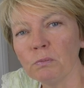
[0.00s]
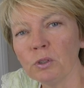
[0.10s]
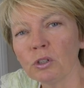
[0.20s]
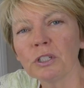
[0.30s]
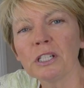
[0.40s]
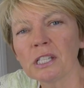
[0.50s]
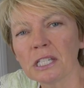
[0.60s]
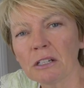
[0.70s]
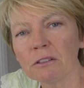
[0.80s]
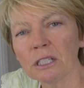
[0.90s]
not
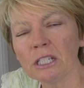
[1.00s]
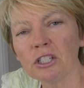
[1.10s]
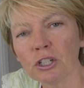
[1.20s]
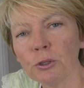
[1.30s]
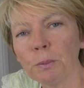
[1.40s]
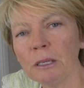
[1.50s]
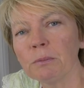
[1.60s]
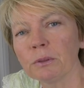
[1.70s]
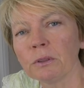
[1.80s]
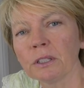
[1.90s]
necessarily show
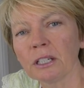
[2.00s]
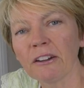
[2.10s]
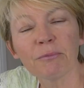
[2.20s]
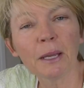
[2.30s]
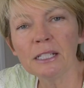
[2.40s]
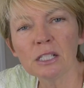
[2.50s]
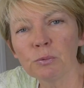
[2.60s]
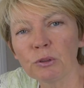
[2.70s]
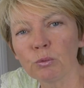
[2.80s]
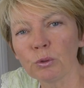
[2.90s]
people that I've painted
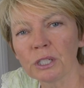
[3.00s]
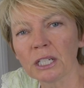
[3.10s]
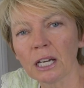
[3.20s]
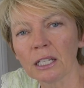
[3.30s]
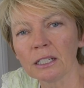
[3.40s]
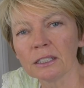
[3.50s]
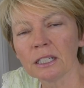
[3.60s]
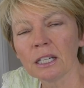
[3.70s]
with watercolour.